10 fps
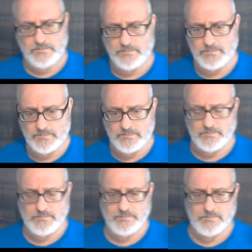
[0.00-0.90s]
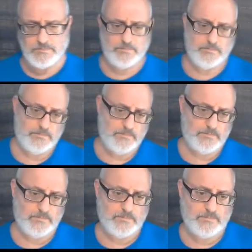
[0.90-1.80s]

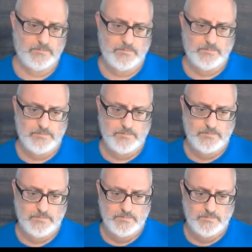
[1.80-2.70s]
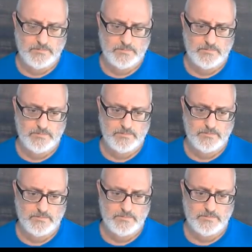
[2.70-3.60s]

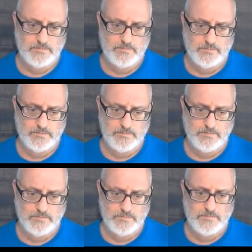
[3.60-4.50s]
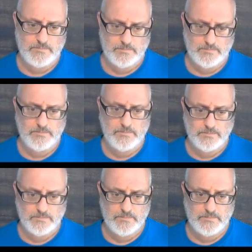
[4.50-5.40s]

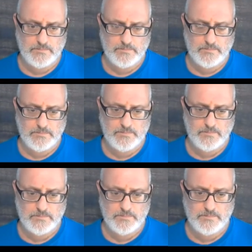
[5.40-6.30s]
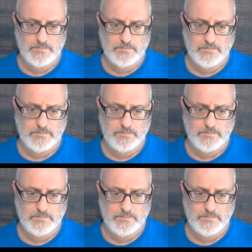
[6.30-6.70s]
This person isn't speaking.